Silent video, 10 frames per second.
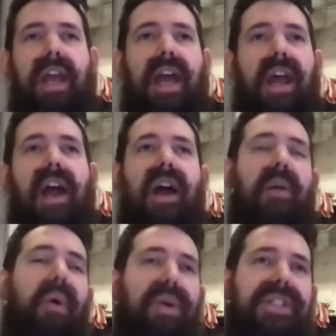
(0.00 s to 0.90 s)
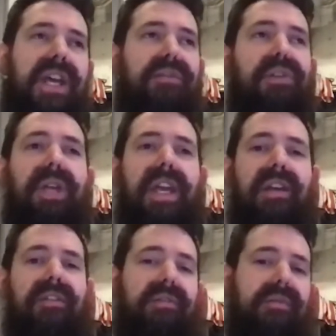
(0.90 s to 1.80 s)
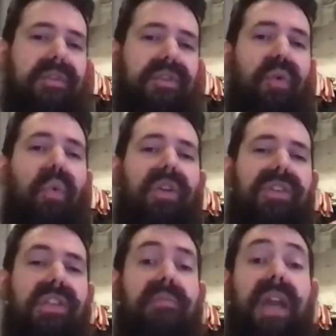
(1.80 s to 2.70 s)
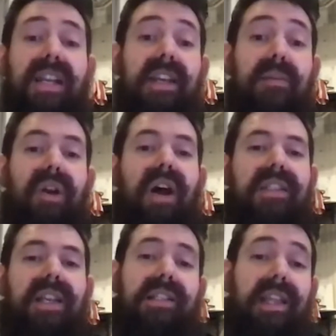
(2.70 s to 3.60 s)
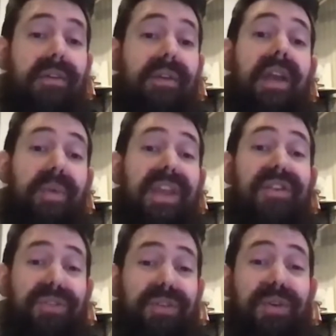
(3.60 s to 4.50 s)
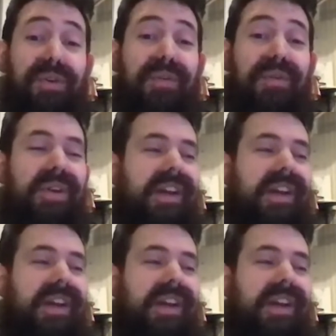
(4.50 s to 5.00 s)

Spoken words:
And I'm always kind of looking towards the mixing process. Like, okay, we can do,